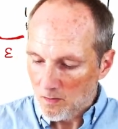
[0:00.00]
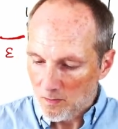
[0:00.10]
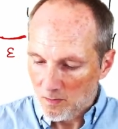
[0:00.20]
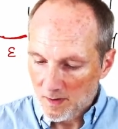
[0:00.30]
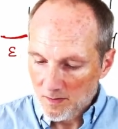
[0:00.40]

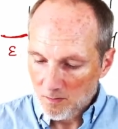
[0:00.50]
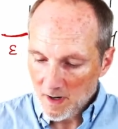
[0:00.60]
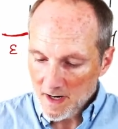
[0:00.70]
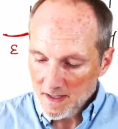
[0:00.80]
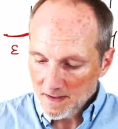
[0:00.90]
Well, the
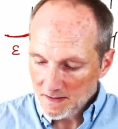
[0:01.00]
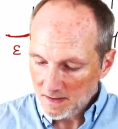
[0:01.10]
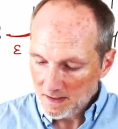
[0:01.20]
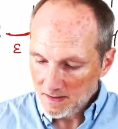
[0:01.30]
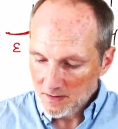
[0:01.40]
rise
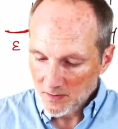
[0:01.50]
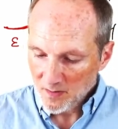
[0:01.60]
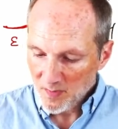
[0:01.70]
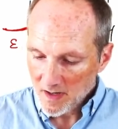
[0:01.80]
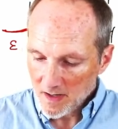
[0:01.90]
is going to
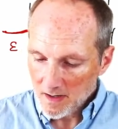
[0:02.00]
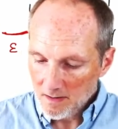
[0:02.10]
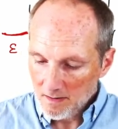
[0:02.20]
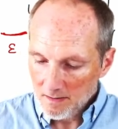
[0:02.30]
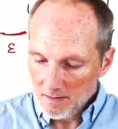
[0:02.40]
be,
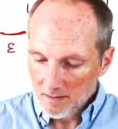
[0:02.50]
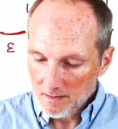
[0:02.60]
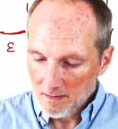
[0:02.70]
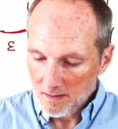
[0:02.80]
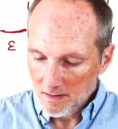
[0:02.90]

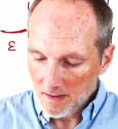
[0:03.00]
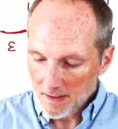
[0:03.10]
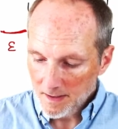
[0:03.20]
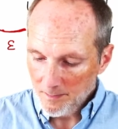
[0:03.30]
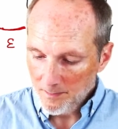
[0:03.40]

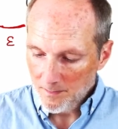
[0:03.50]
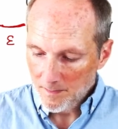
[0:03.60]
um,